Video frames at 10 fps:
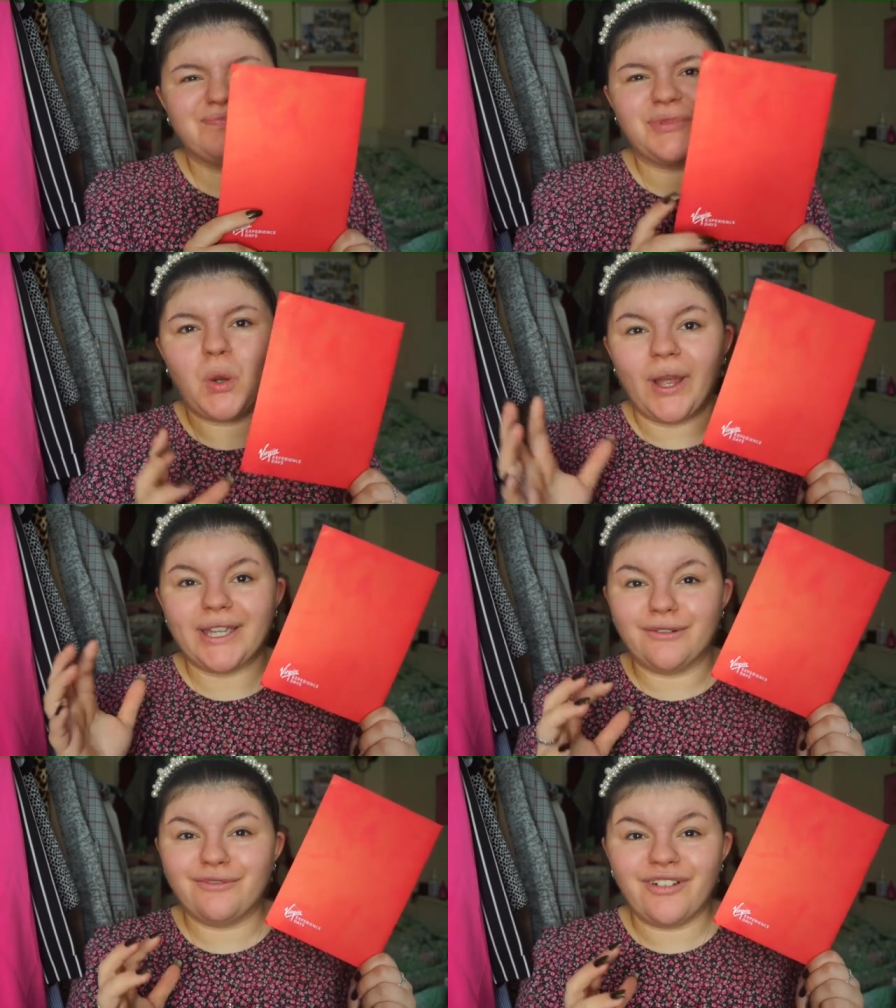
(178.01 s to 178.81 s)
quite
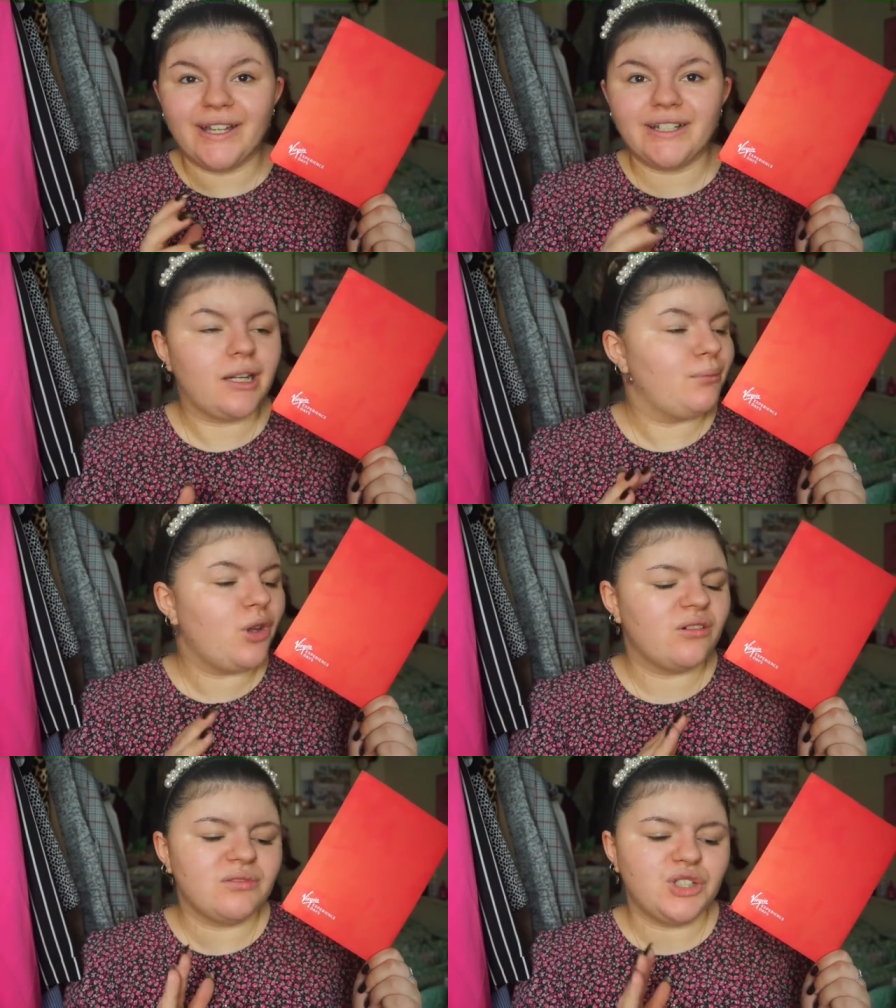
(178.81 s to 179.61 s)
confined and I'm not
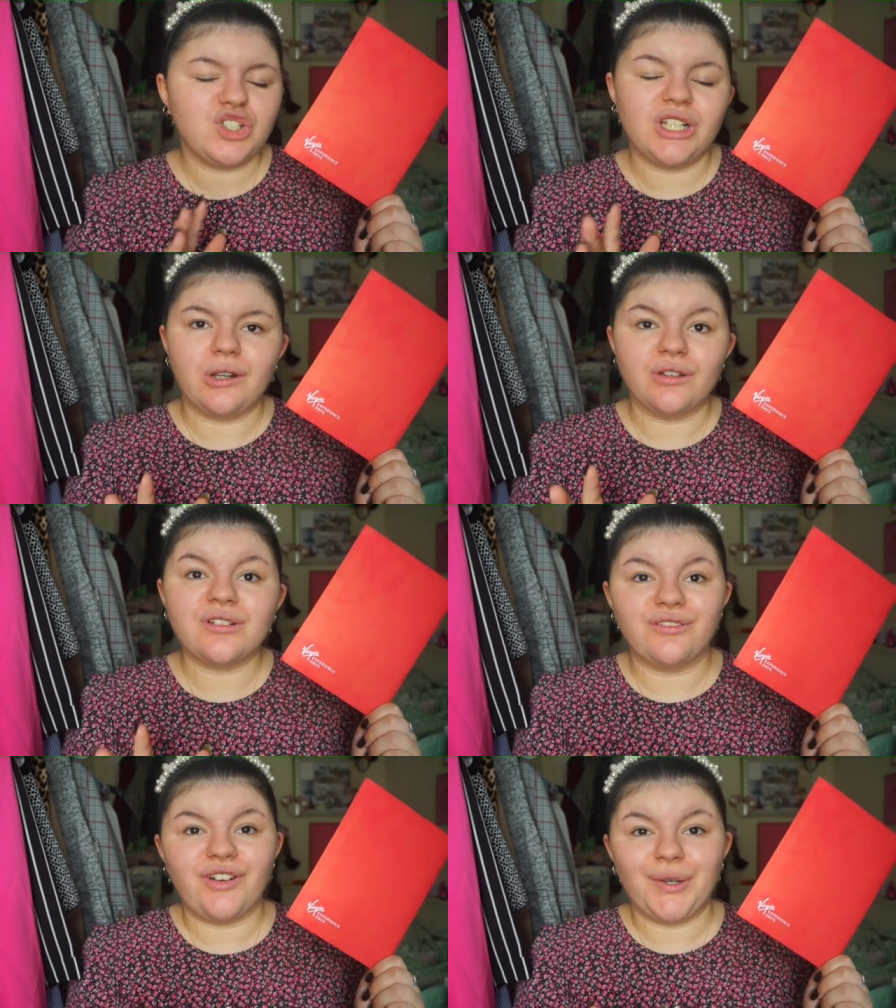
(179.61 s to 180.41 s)
usually
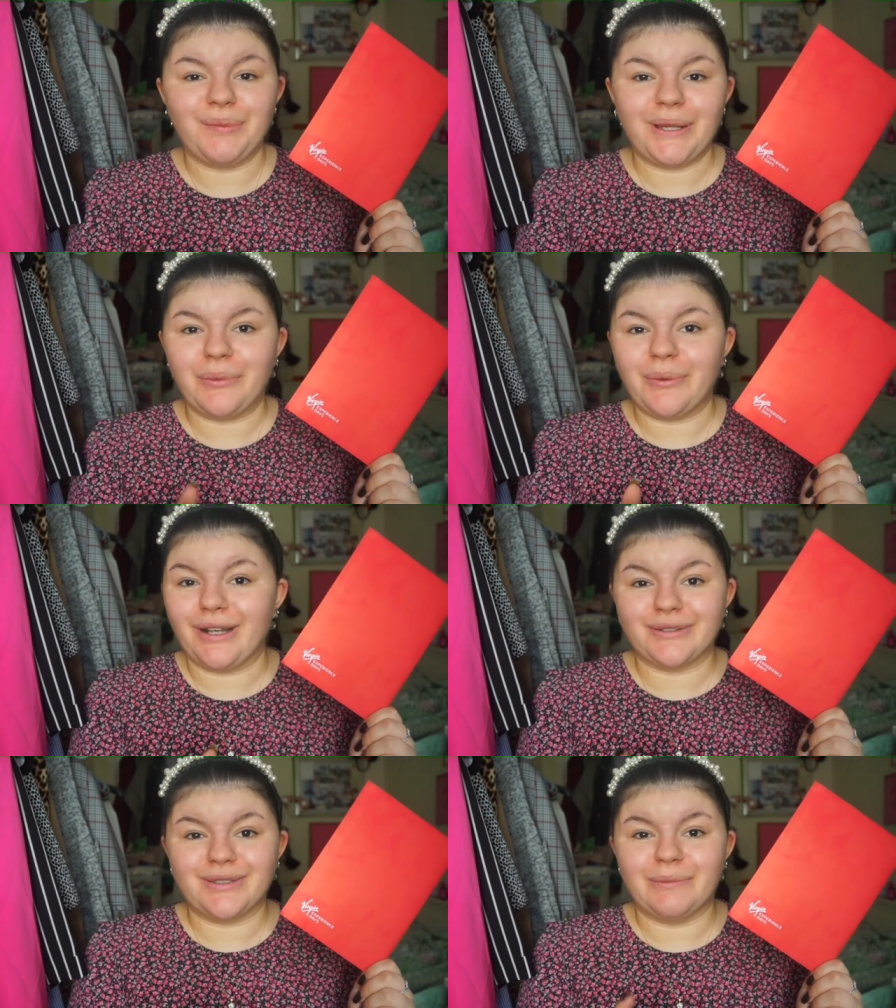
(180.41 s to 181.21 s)
claustrophobic when I looked at the